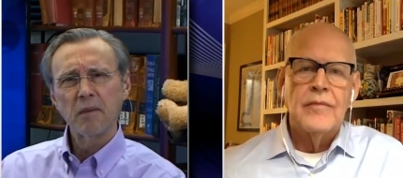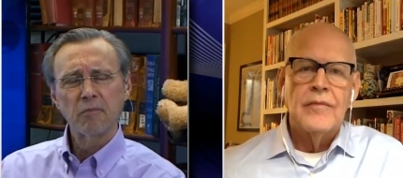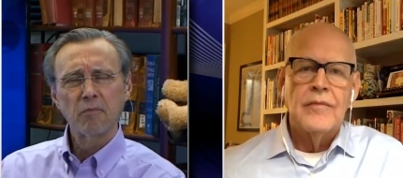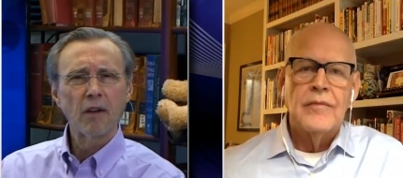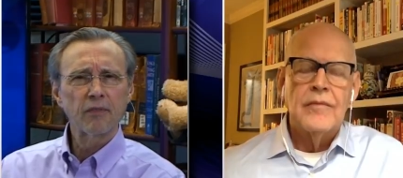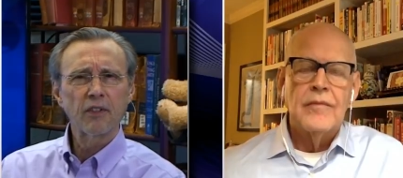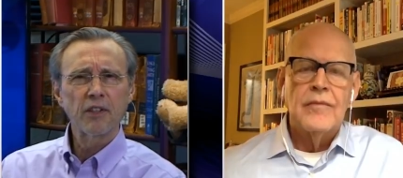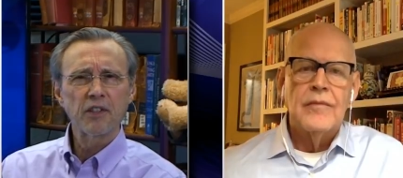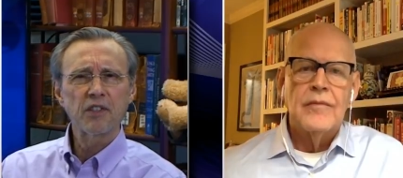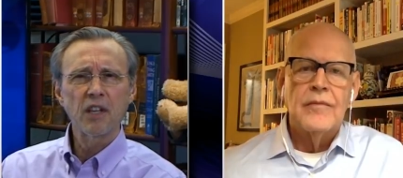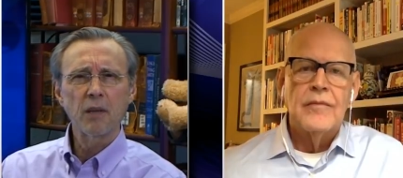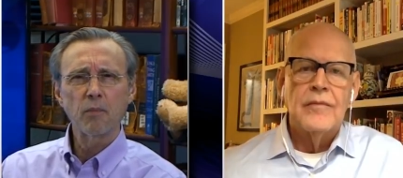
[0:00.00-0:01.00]
Speaker 1: roughly the
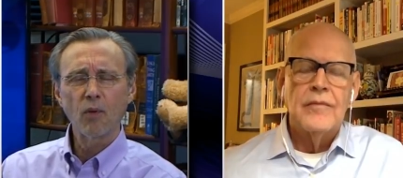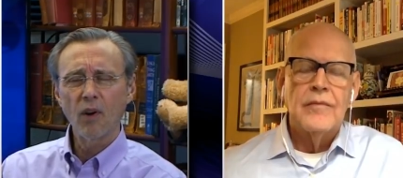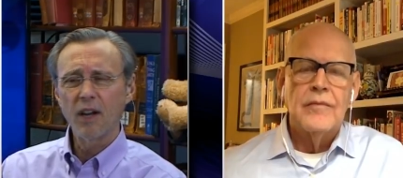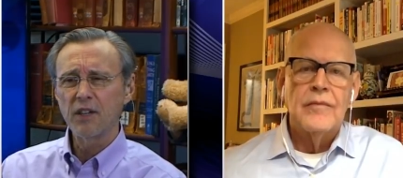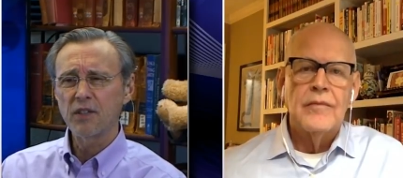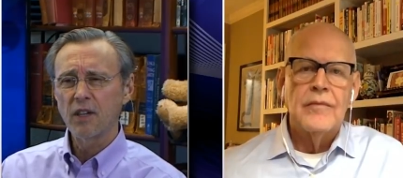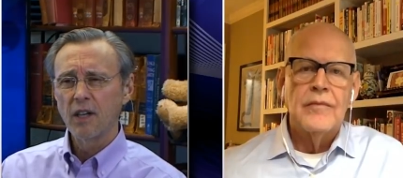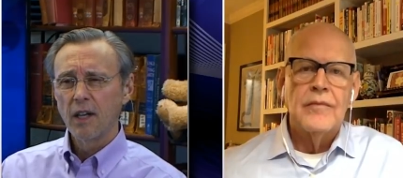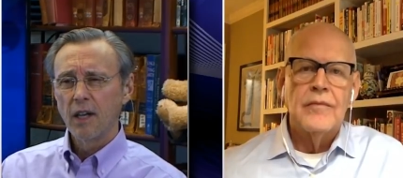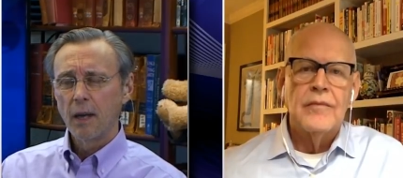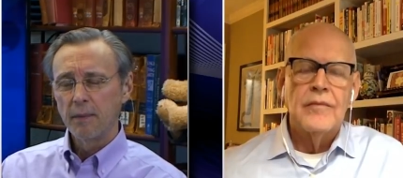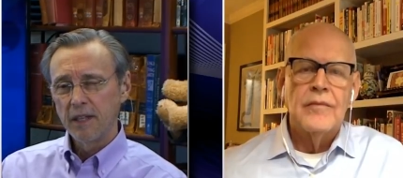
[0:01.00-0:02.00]
same price?
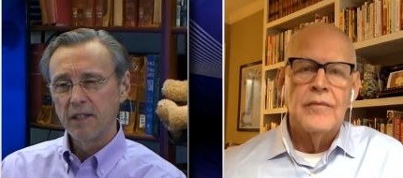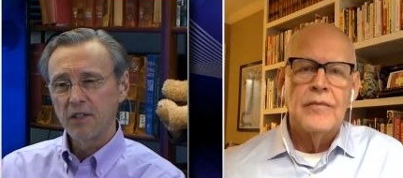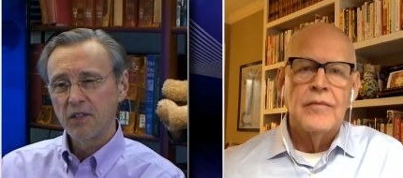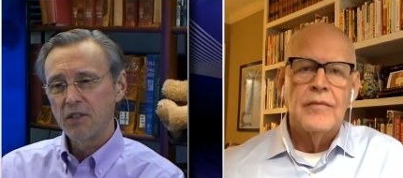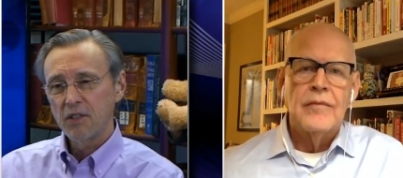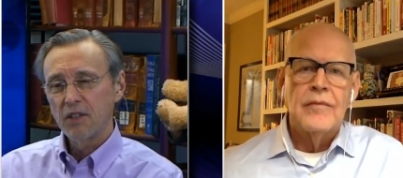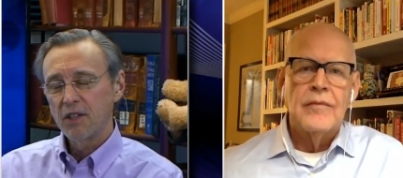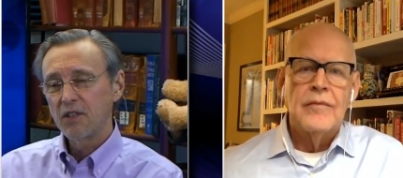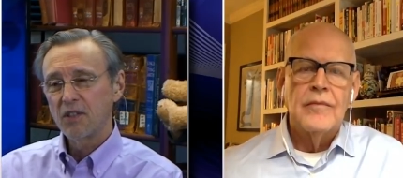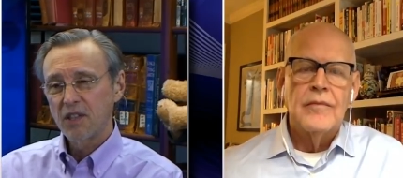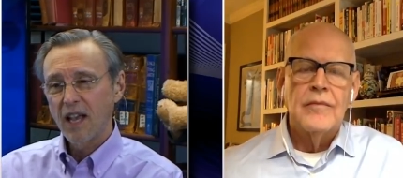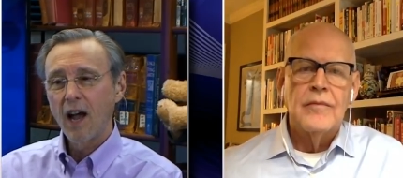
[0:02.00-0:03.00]
I mean, this is this
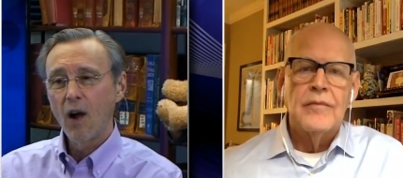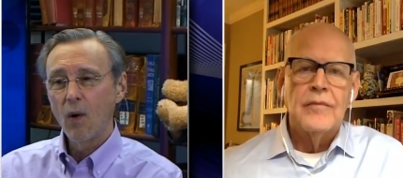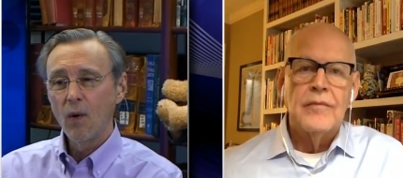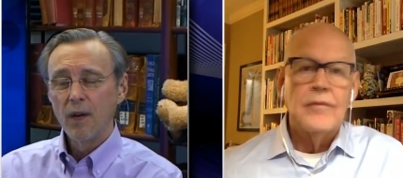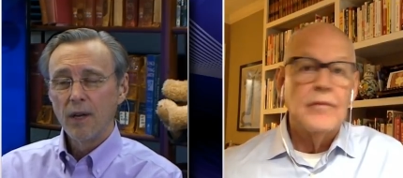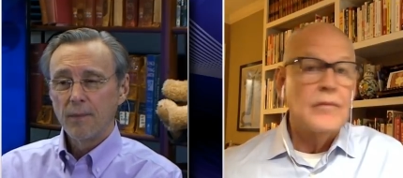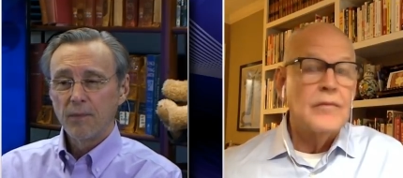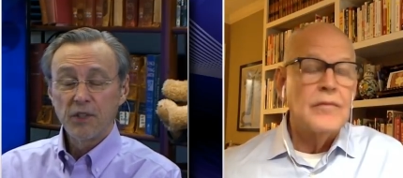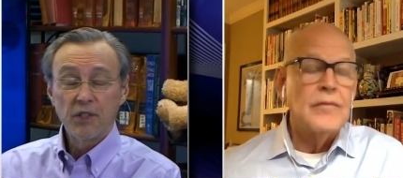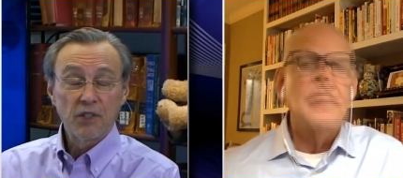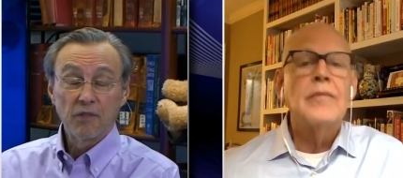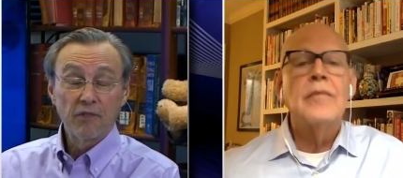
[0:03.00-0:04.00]
is how
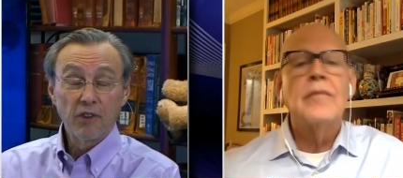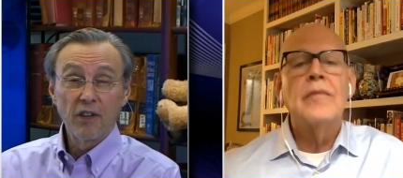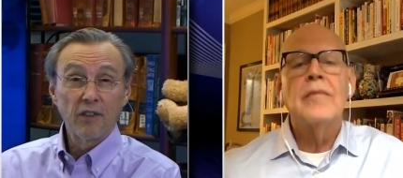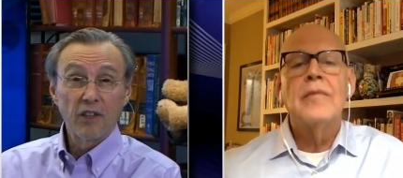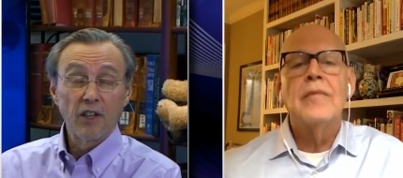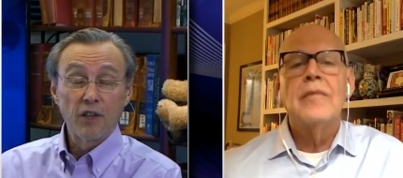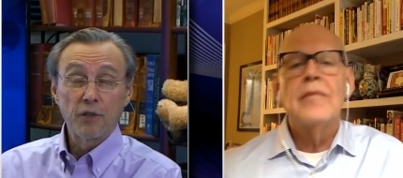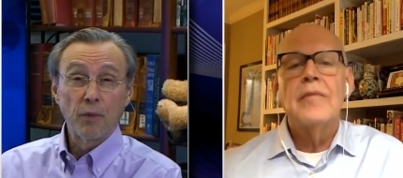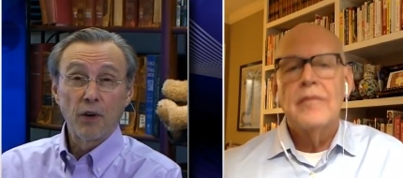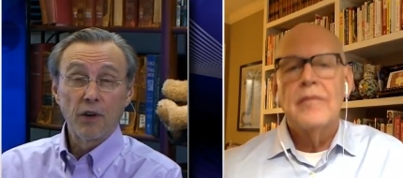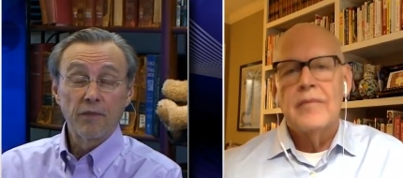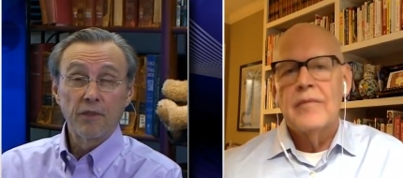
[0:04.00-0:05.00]
this is a very large
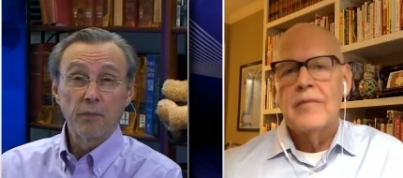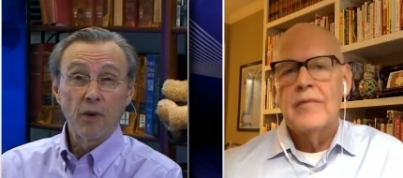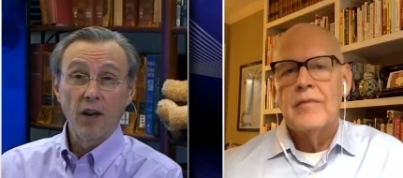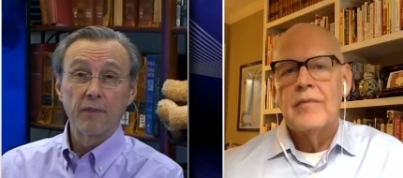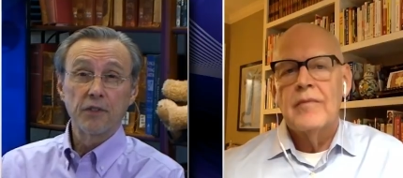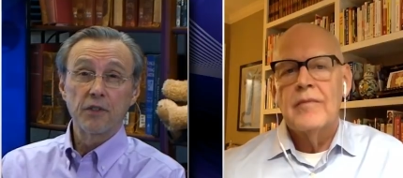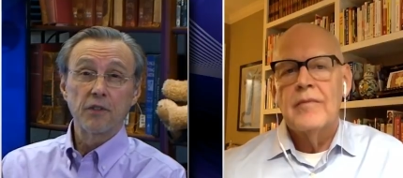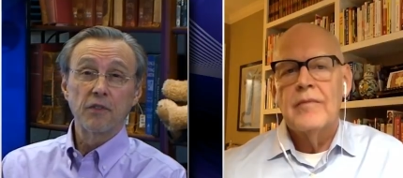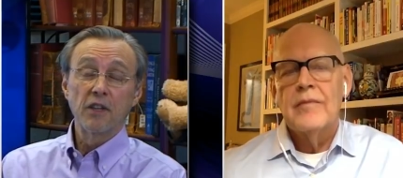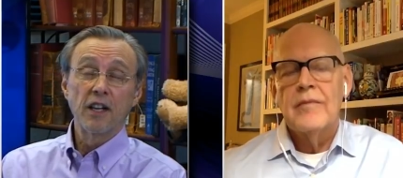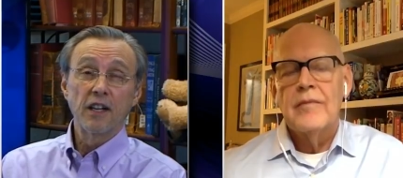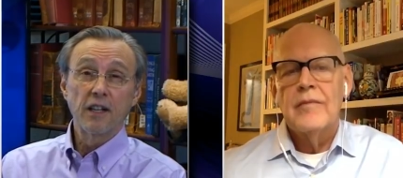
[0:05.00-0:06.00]
part of the profits of
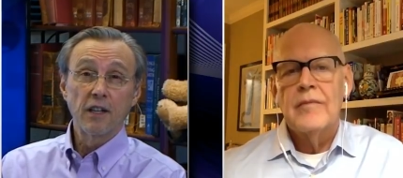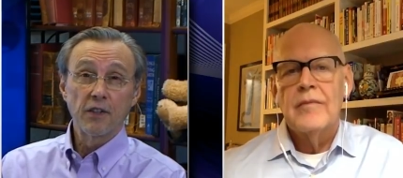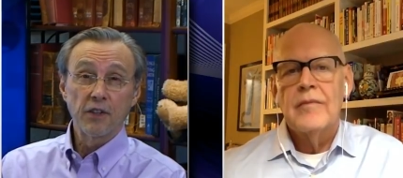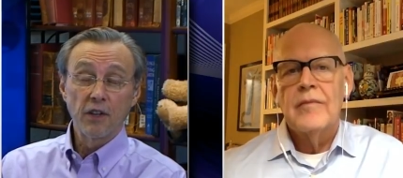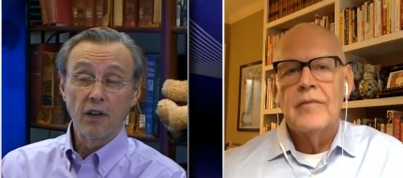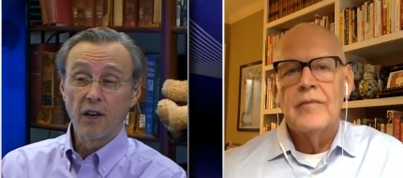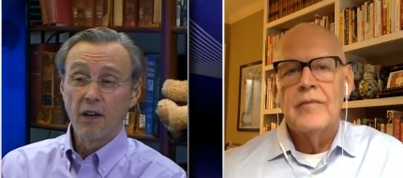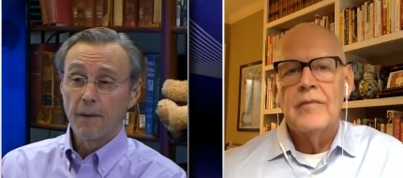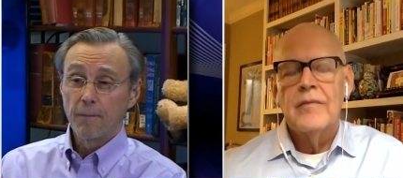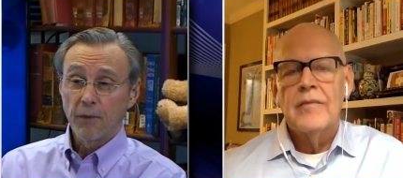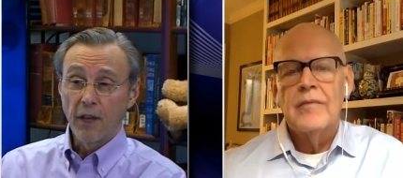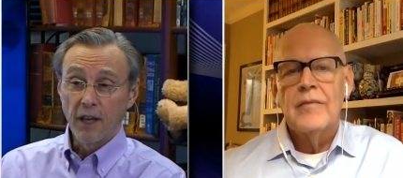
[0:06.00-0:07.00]
United Healthcare
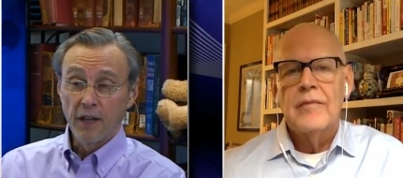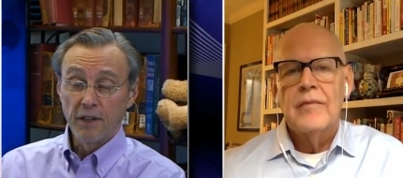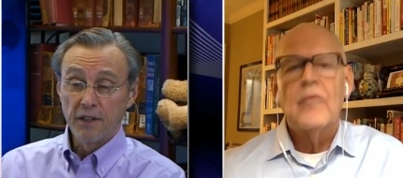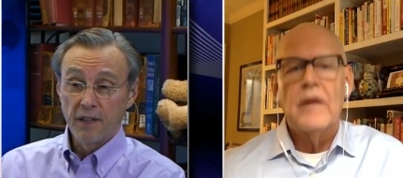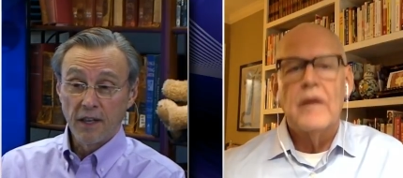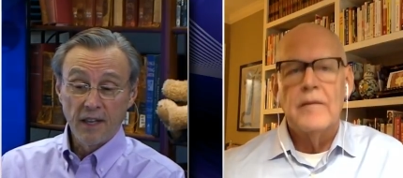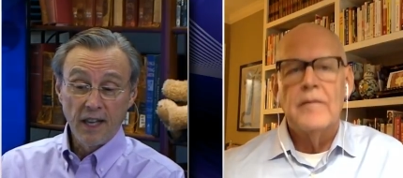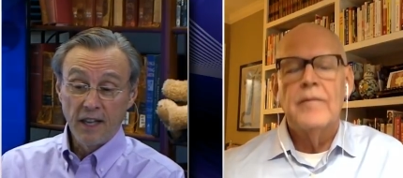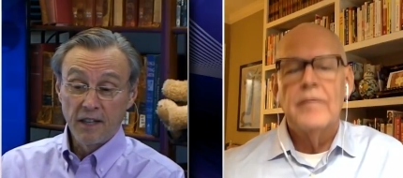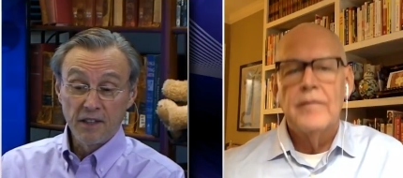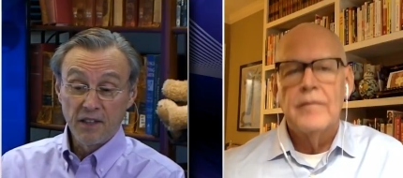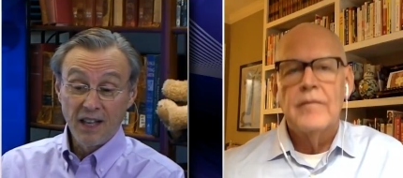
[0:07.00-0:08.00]
and right. uh,
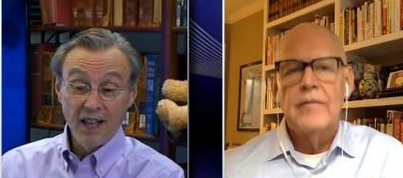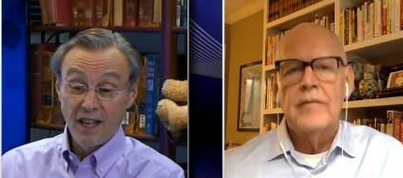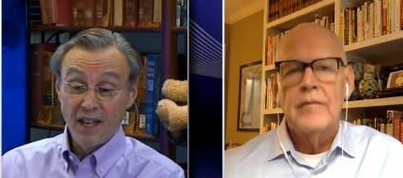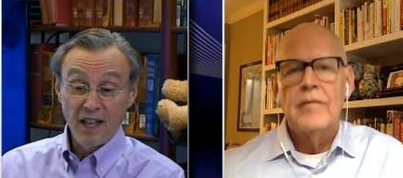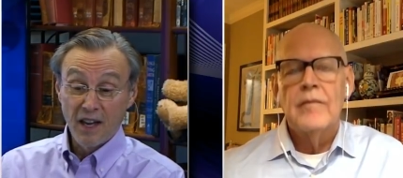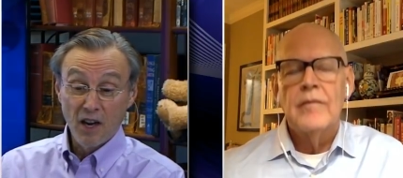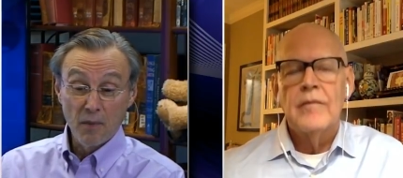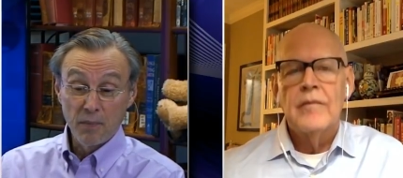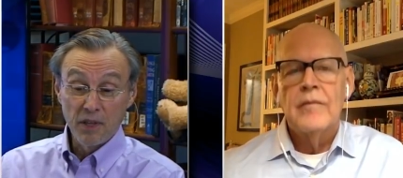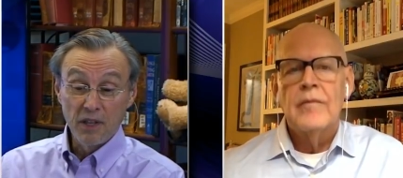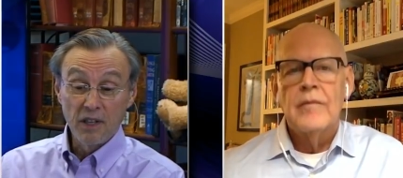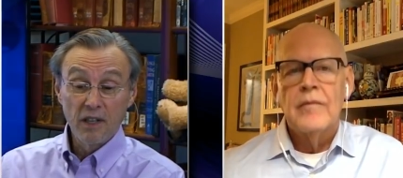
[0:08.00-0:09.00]
and at the
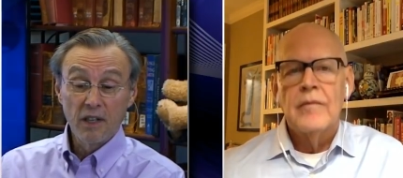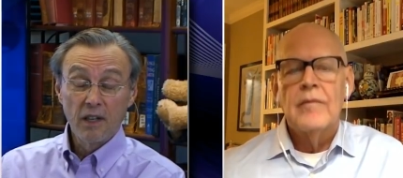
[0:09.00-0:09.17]
AARP.